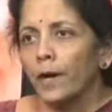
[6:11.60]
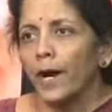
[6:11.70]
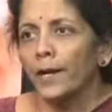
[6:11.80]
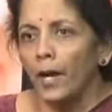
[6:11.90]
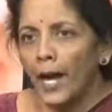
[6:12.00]

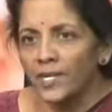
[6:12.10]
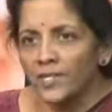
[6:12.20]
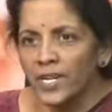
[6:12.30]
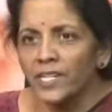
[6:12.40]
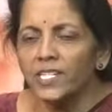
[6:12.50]
And
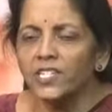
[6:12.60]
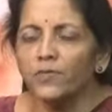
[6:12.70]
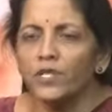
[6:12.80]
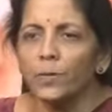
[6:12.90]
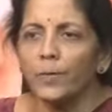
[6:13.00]
anxieties
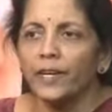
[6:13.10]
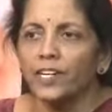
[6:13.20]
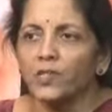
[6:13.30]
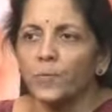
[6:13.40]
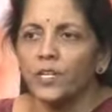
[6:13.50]
which are being
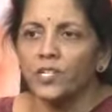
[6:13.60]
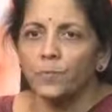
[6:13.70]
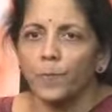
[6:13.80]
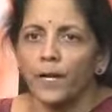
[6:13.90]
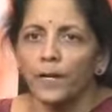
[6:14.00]

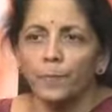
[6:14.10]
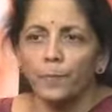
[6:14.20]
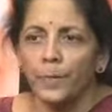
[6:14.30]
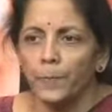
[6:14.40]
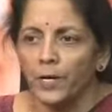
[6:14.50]
expressed by
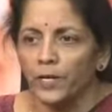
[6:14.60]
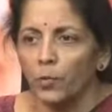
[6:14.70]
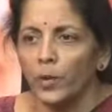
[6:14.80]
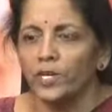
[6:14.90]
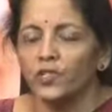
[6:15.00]
people in
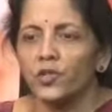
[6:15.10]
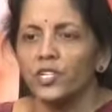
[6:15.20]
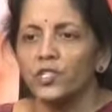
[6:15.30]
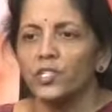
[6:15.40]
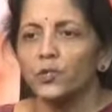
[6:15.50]
the various
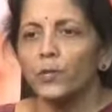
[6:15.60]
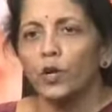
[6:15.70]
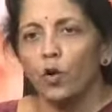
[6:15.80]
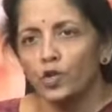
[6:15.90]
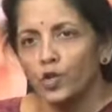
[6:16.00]
regions
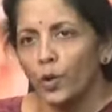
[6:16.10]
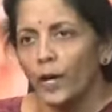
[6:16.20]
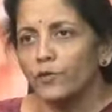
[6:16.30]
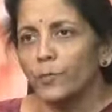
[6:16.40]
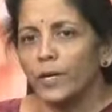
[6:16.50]
will also
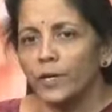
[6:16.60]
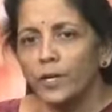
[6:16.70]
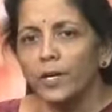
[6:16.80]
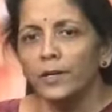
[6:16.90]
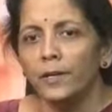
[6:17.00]
have to be
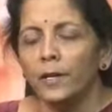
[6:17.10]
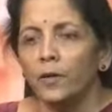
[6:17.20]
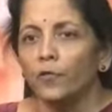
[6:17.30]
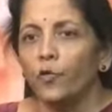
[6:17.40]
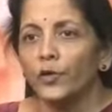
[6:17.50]
heard.
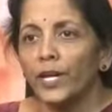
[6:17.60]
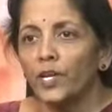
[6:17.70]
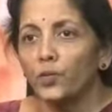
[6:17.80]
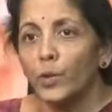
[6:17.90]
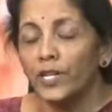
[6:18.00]
For
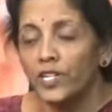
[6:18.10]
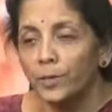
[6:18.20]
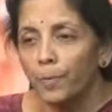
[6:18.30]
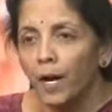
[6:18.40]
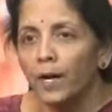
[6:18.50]
that, we
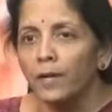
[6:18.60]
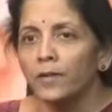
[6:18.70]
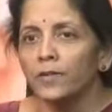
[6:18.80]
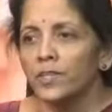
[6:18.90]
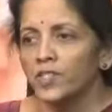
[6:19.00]
demand
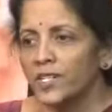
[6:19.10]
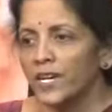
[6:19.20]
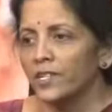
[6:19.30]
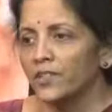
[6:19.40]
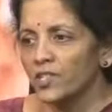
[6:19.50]
the
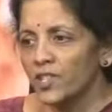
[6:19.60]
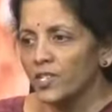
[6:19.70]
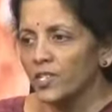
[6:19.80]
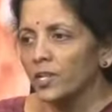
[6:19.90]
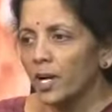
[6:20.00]
state and the
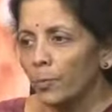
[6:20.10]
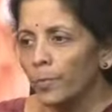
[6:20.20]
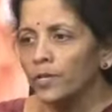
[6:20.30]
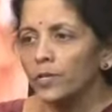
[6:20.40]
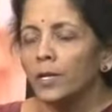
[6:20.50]
central
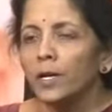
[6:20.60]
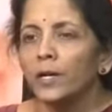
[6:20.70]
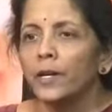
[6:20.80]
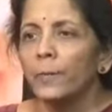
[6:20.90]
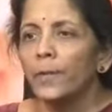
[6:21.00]
government
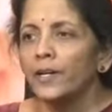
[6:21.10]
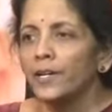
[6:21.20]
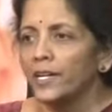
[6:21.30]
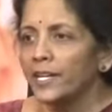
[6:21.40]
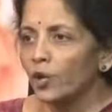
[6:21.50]

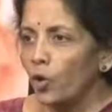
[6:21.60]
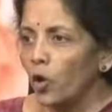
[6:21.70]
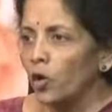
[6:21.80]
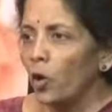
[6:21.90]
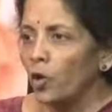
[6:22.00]
immediately
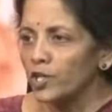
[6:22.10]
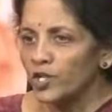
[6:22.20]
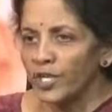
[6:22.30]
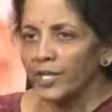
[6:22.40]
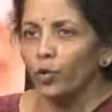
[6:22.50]
call all
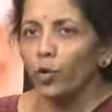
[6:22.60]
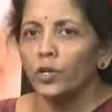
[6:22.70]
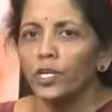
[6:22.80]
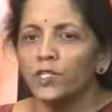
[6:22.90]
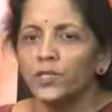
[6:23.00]

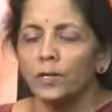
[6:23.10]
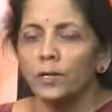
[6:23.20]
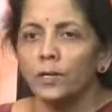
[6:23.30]
stakeholders,